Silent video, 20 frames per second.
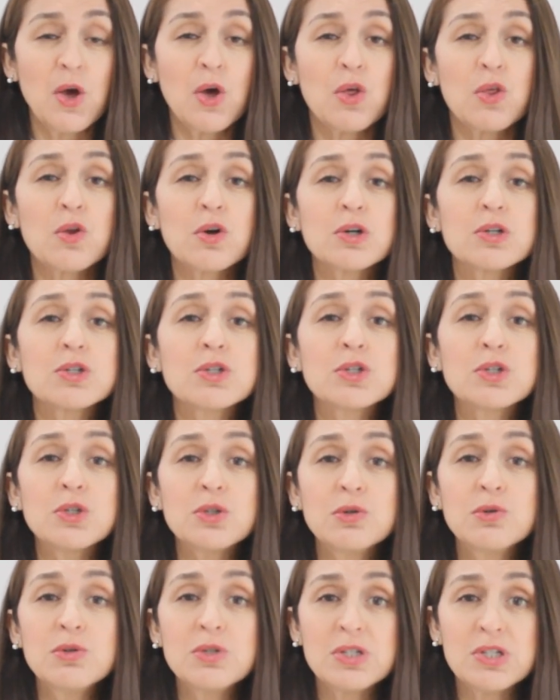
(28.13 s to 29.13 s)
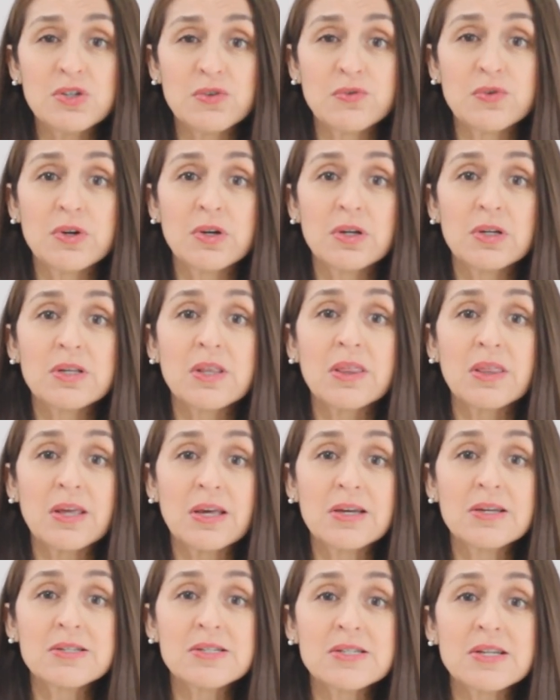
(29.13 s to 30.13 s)
There are two different
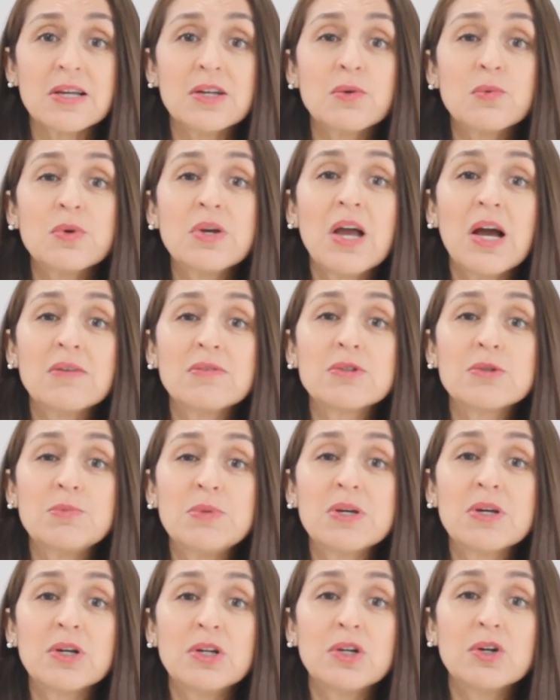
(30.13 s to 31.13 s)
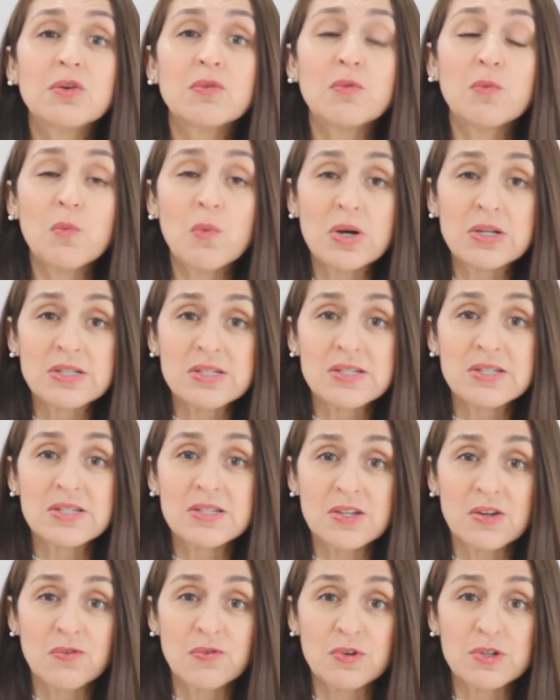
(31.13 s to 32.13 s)
things and we have to be clear of what's the
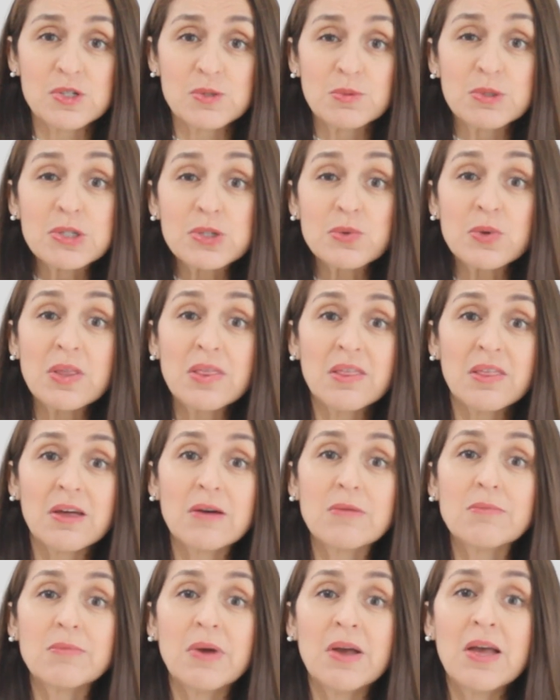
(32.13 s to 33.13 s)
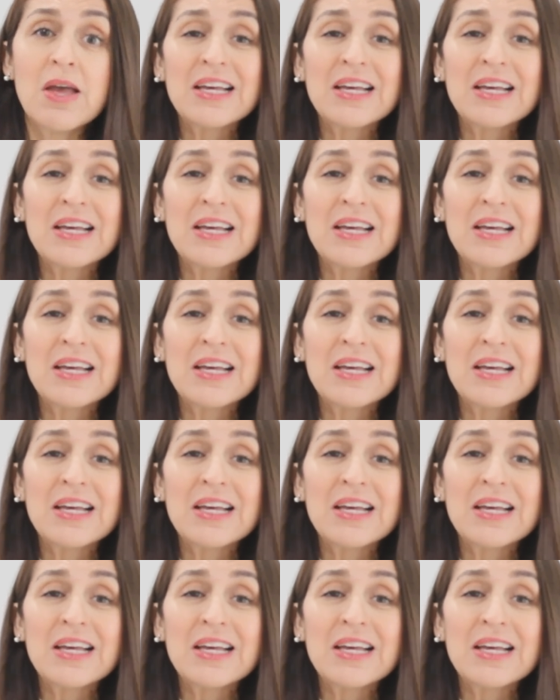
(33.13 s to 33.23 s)
difference between them.